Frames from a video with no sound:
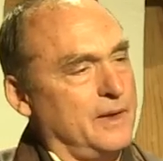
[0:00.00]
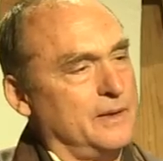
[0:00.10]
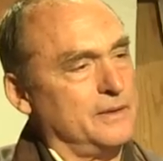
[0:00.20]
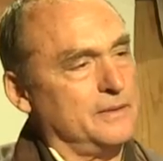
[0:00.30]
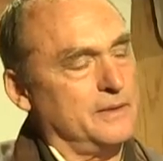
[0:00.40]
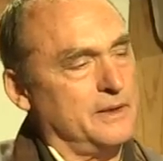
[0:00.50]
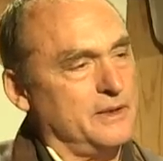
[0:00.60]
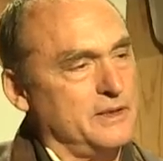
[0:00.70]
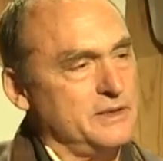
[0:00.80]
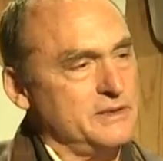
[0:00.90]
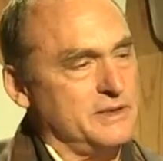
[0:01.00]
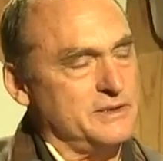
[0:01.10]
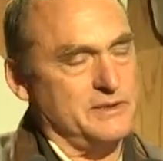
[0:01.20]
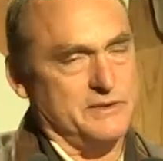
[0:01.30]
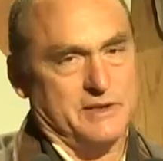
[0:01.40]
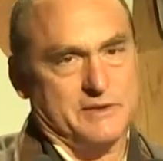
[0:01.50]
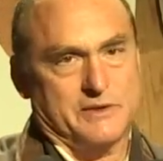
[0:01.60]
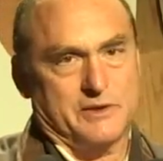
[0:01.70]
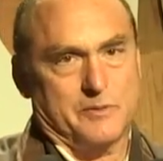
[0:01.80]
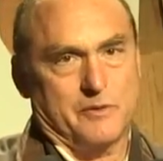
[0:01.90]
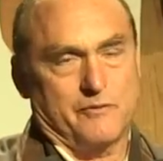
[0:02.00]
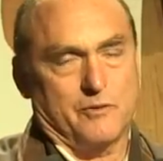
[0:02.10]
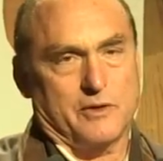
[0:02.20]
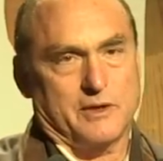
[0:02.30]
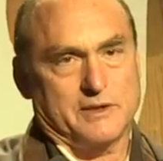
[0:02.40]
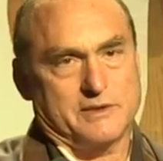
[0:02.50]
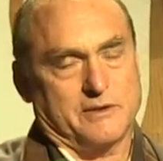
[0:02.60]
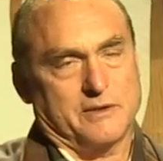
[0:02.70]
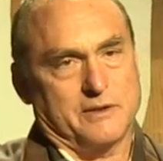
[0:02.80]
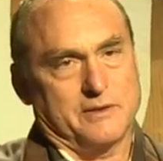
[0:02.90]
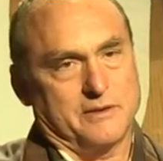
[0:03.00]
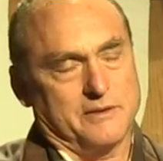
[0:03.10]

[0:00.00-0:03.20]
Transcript: uh, in 1966, the year before, and I started.